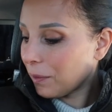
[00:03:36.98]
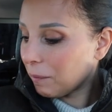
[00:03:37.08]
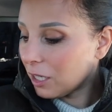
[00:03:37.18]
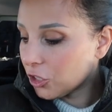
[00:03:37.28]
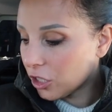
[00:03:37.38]

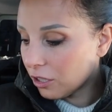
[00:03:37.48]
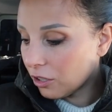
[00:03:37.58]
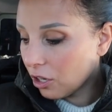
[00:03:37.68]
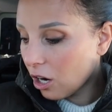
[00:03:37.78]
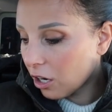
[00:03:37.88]
gonna chill in
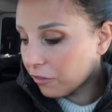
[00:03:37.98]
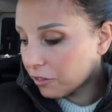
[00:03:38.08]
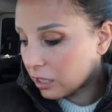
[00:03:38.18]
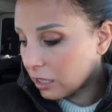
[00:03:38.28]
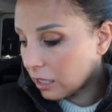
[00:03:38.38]
the car
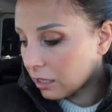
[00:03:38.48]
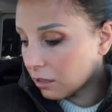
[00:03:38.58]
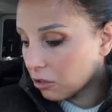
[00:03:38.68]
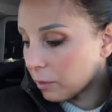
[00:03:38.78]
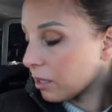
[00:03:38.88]
for a
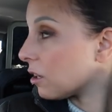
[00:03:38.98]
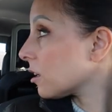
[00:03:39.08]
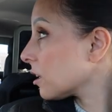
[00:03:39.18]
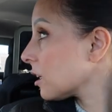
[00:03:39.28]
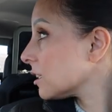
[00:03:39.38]
little bit
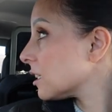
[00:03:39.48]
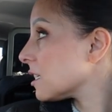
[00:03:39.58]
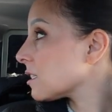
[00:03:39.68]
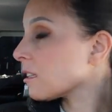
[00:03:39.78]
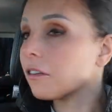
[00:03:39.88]
longer because it
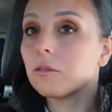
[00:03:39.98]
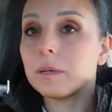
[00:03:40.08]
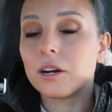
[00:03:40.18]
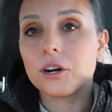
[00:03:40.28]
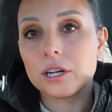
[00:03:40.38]
is a little
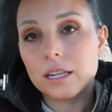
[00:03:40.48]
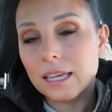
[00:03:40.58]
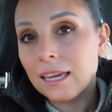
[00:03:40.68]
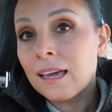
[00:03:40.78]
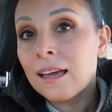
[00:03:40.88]
bit
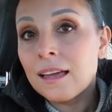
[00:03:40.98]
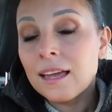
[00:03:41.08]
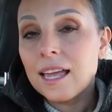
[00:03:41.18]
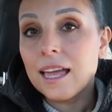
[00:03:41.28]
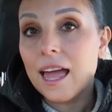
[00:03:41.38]
early.
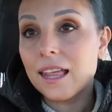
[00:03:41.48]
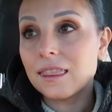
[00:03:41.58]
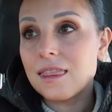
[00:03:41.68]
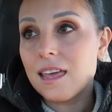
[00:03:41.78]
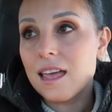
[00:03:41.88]

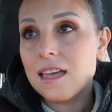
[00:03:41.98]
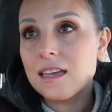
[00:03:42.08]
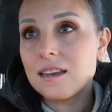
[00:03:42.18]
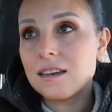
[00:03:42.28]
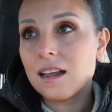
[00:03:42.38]
And
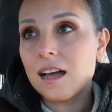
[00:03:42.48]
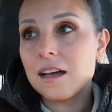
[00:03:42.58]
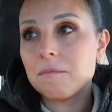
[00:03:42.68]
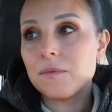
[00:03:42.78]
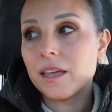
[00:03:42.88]

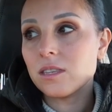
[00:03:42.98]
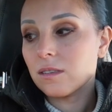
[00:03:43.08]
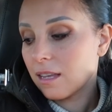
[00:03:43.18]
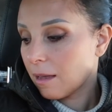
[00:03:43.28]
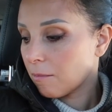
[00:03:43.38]
then as
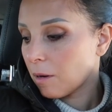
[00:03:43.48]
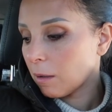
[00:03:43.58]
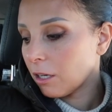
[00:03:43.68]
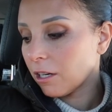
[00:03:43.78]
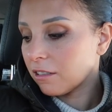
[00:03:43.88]

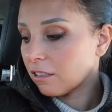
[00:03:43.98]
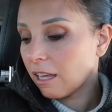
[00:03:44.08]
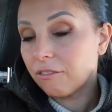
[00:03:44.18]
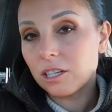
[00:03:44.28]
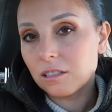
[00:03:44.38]
probably around
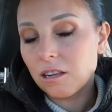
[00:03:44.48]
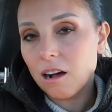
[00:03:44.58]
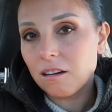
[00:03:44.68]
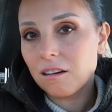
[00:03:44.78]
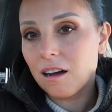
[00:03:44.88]
11
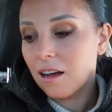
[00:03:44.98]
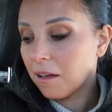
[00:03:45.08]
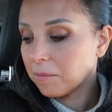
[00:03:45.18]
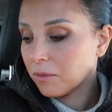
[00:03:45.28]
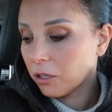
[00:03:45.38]
o'clock
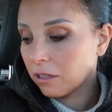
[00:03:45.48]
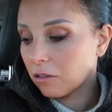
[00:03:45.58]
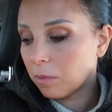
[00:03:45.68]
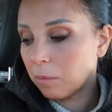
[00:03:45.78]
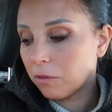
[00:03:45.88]
or a
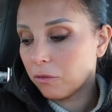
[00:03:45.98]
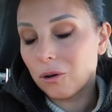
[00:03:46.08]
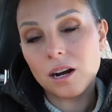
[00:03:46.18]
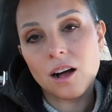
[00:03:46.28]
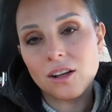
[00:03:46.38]
little bit
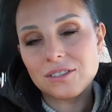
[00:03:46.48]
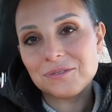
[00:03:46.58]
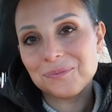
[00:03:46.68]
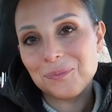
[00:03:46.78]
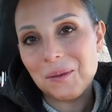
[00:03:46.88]
before,
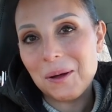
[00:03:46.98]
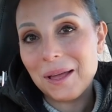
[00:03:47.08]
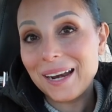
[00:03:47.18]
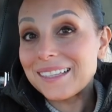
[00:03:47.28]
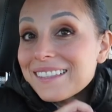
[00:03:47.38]
I'll
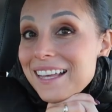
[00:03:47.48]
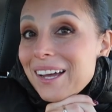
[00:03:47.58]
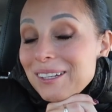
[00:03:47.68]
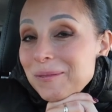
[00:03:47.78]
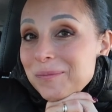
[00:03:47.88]
head
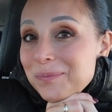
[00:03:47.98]
inside.